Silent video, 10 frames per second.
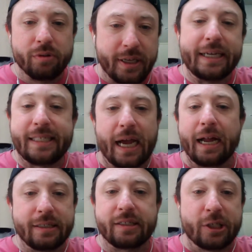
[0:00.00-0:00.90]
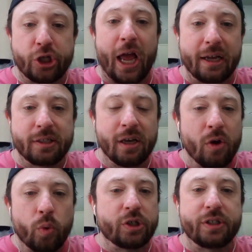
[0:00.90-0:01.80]
He signs the checks,
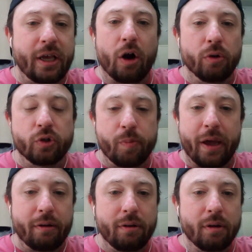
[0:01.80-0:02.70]
which is the ultimate